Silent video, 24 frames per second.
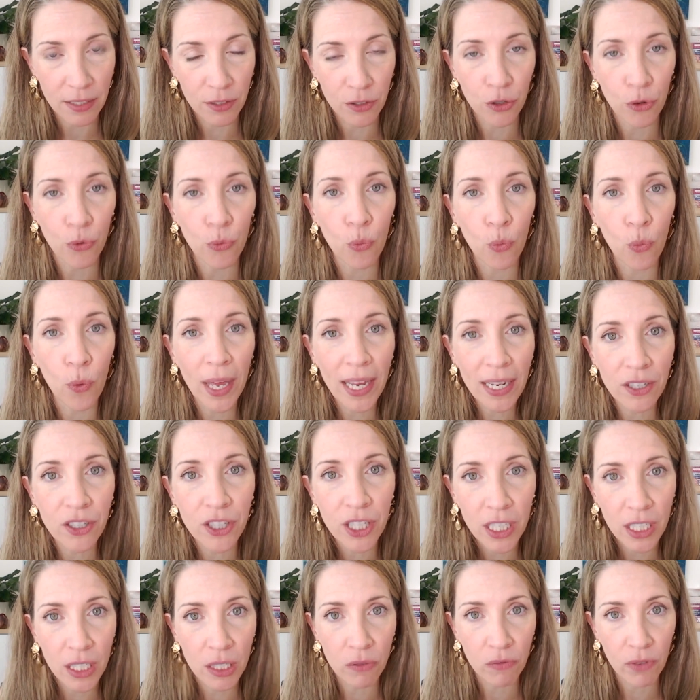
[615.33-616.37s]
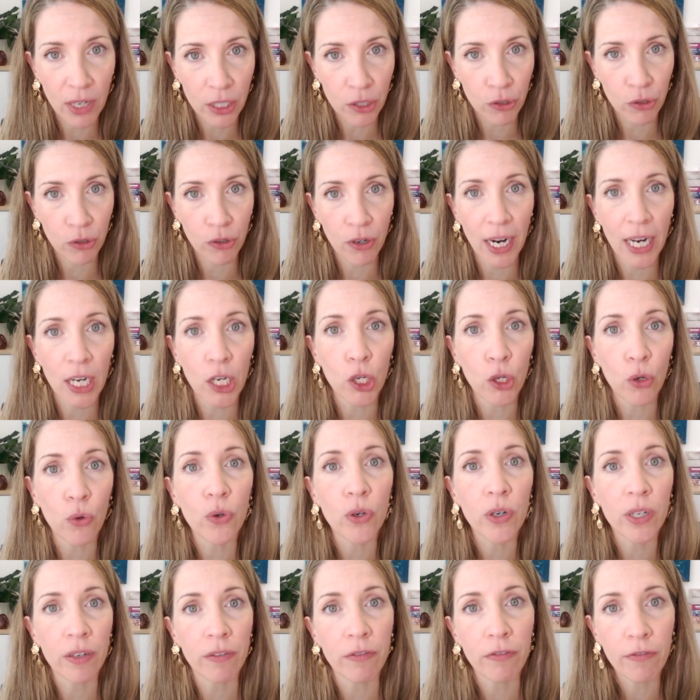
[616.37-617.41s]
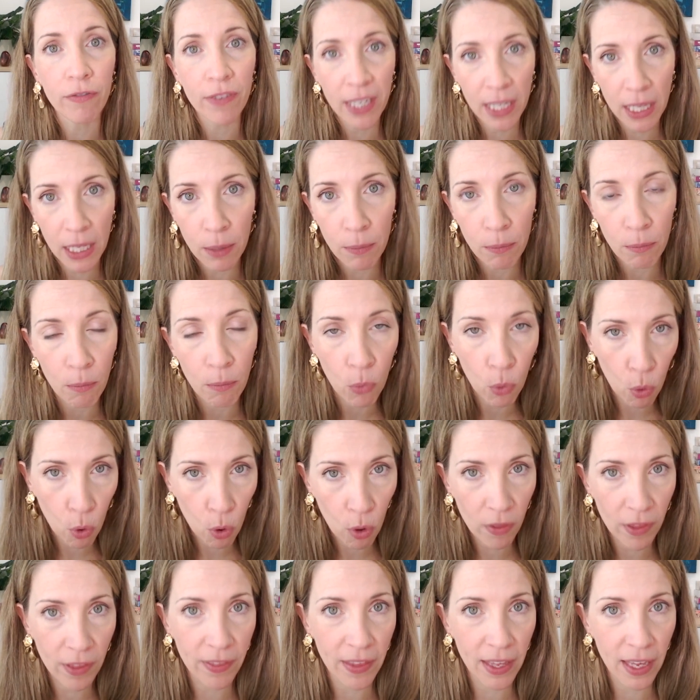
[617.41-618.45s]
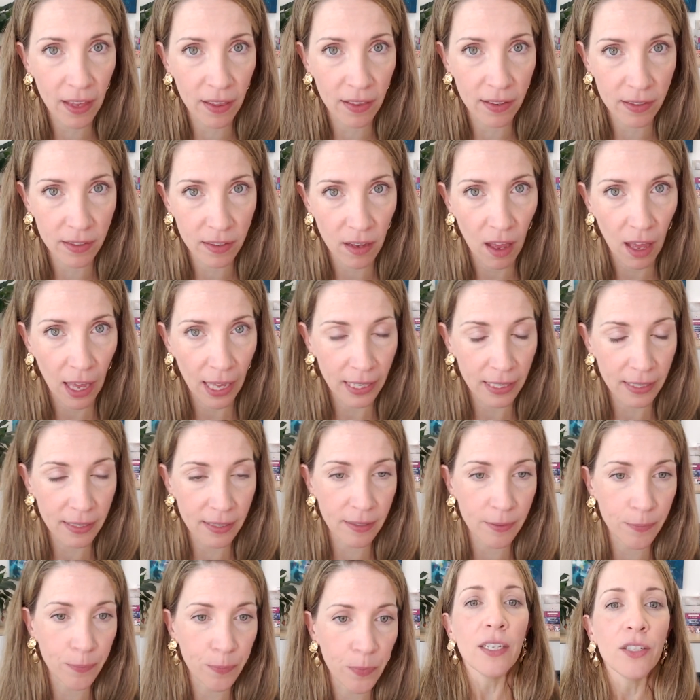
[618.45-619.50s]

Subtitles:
So when she is retrograde, you're going to feel it more than the other signs.